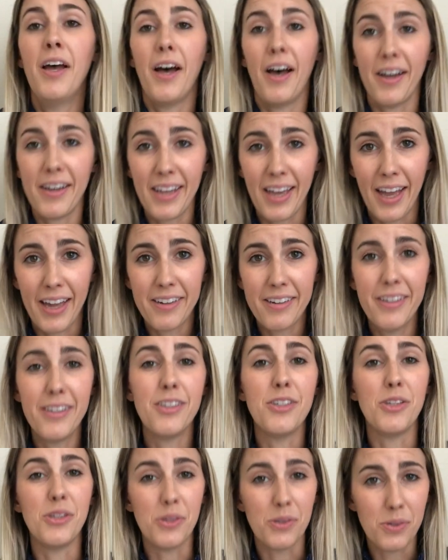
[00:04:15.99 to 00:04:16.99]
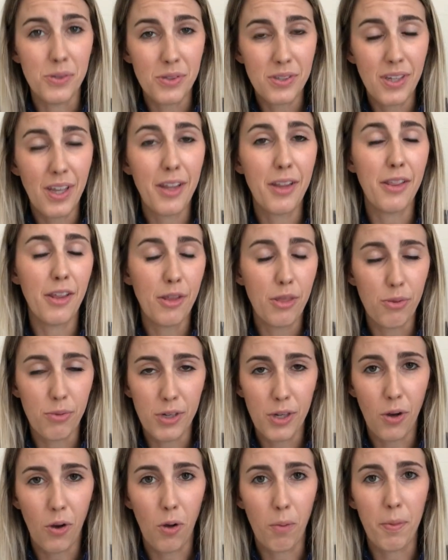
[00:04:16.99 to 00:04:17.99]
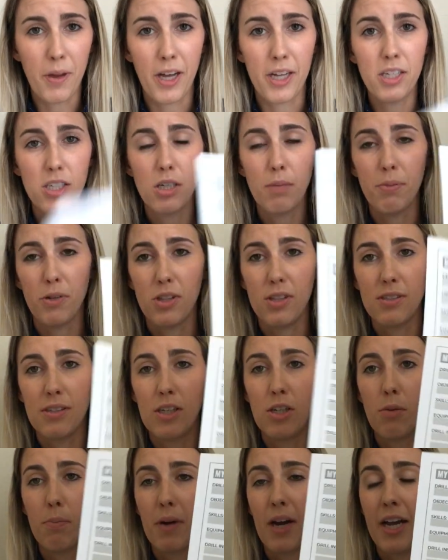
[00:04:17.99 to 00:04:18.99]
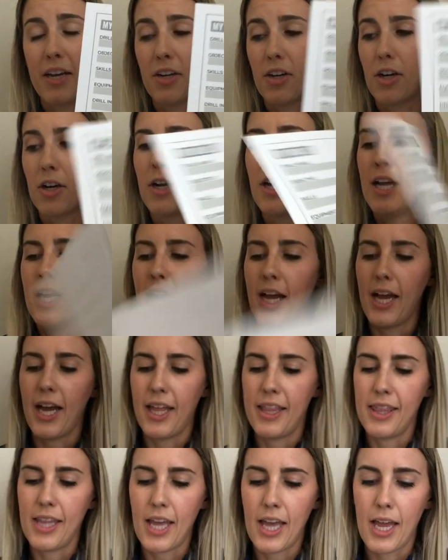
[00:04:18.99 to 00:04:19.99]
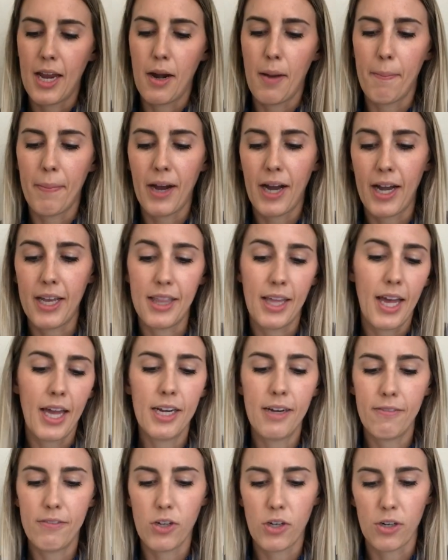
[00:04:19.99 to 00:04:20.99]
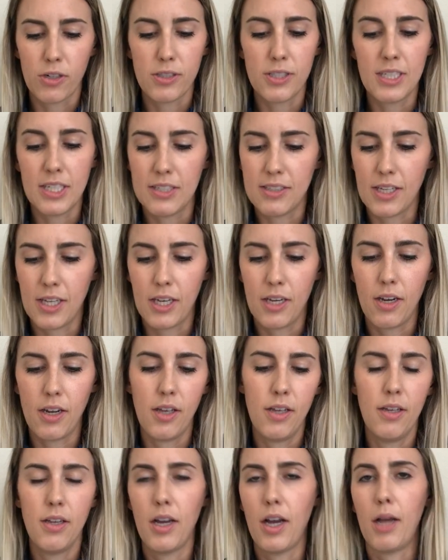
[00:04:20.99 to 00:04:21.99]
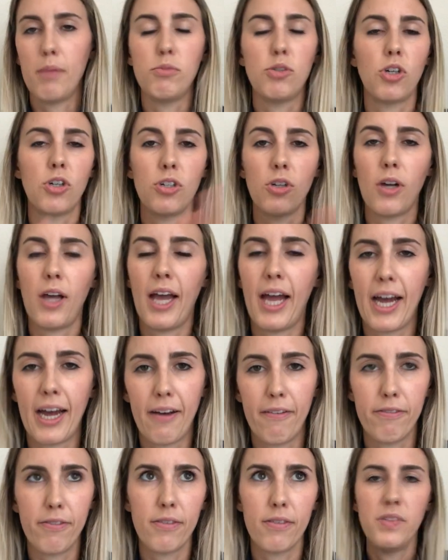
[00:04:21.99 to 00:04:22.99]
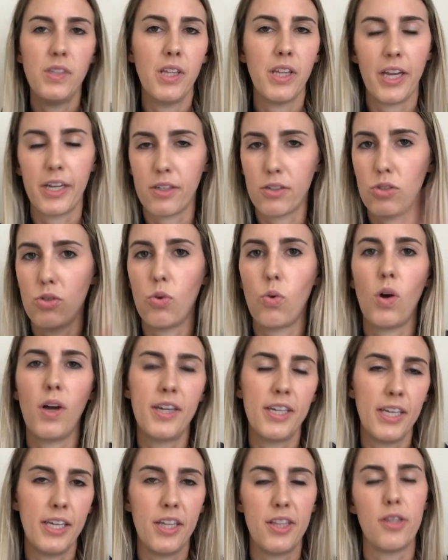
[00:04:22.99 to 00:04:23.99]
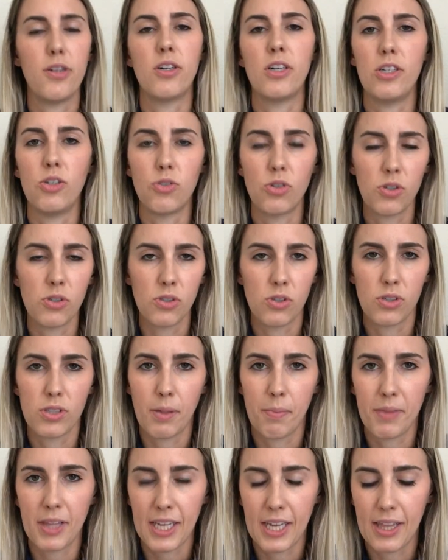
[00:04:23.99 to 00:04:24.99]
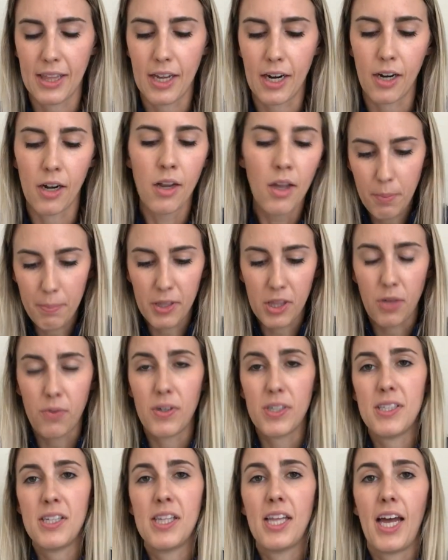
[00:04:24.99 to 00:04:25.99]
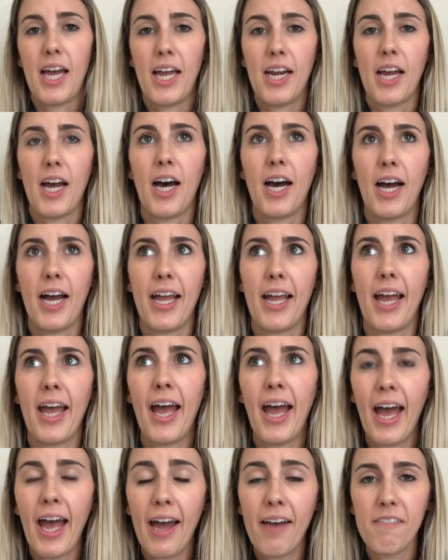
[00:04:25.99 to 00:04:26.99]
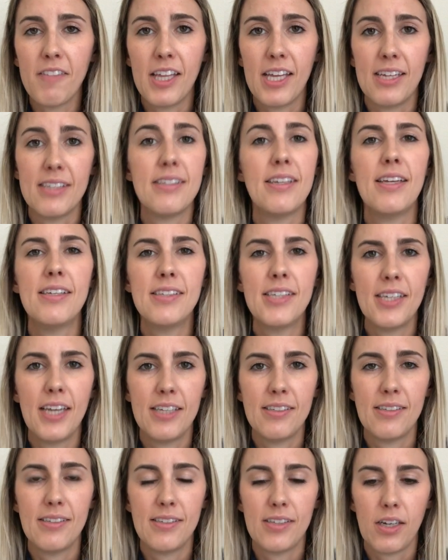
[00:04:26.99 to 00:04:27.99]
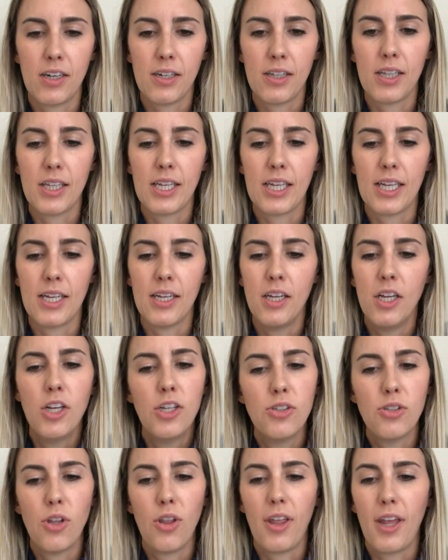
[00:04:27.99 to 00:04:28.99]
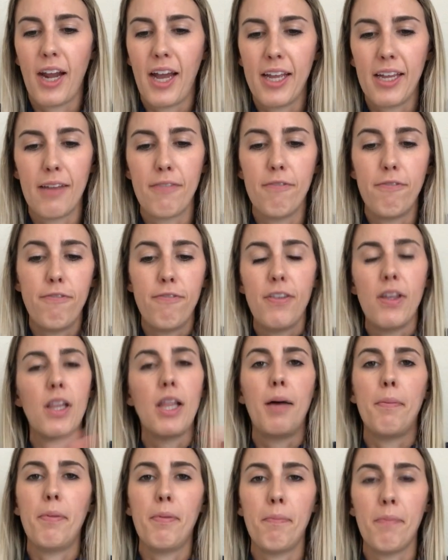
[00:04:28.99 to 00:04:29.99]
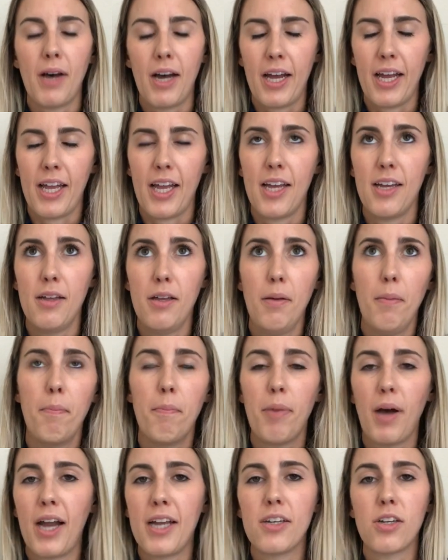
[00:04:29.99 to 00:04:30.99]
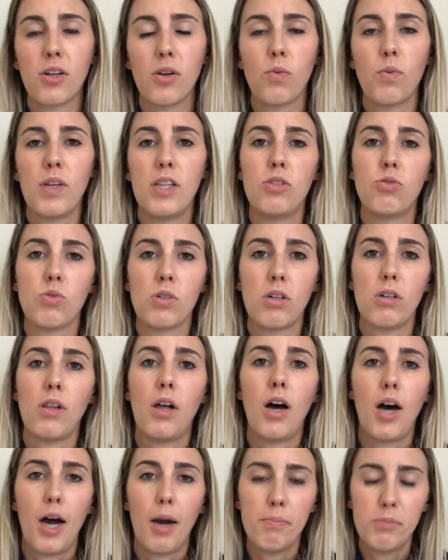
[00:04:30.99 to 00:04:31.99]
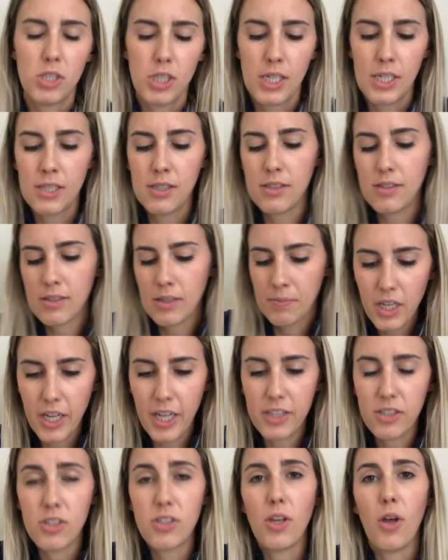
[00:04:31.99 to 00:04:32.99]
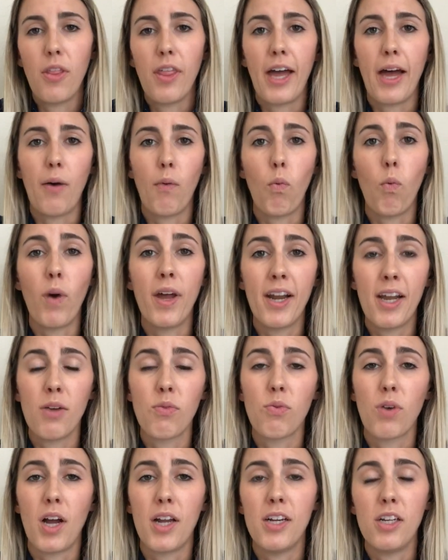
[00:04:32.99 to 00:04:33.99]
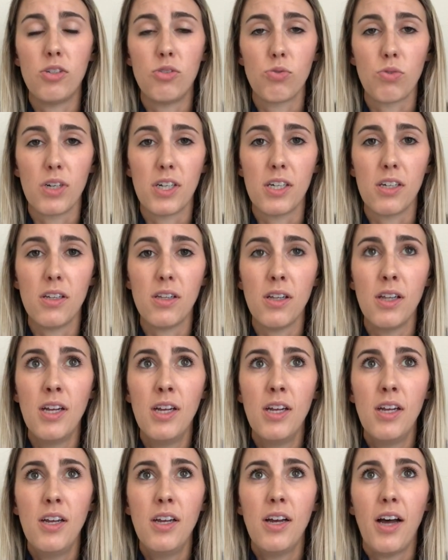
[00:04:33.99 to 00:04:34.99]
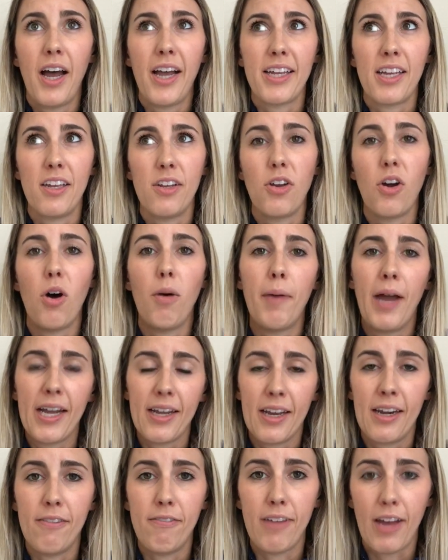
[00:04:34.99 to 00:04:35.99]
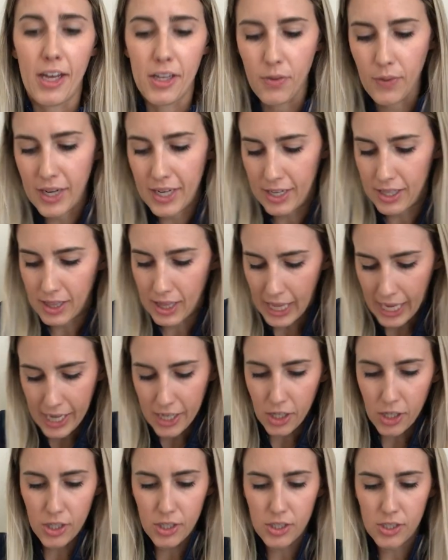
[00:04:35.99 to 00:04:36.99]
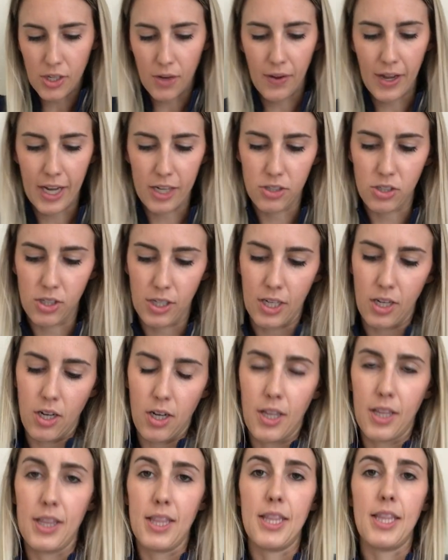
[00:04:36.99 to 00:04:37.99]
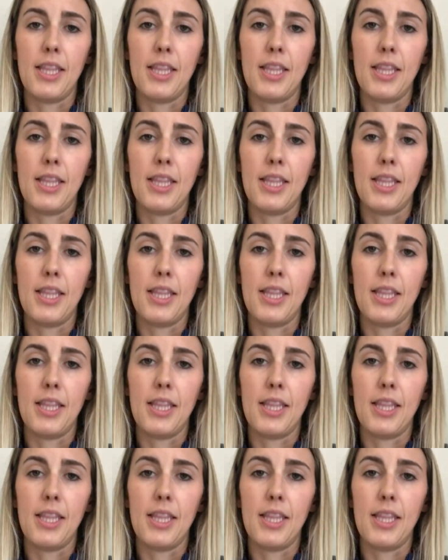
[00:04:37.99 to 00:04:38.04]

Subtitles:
Again, use the three-hole punch, put this in your binder, and then by the end of your season, I'm sure you'll have like 20, 30 drills or something in there. But the reason that I have this isn't necessarily so that I can fill up my binder with drill options. It's so that when I run a drill, I can go back and evaluate it later. So actually on